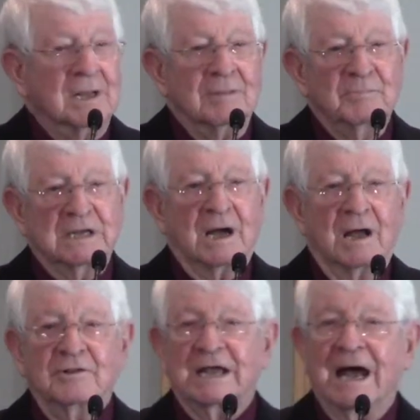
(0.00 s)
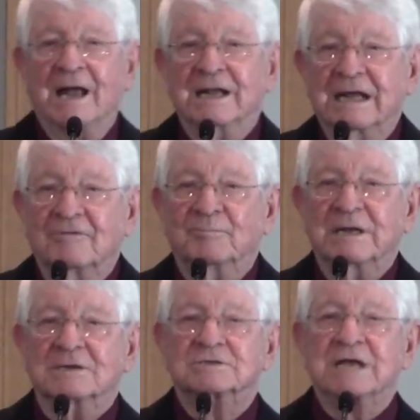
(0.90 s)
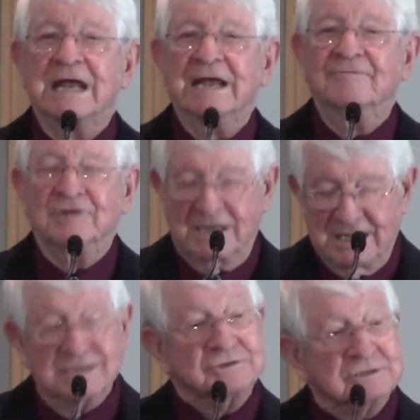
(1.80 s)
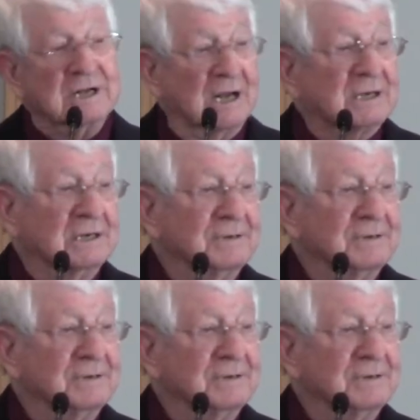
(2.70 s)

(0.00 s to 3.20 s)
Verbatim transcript: beyond the idea of being saved and then stuck.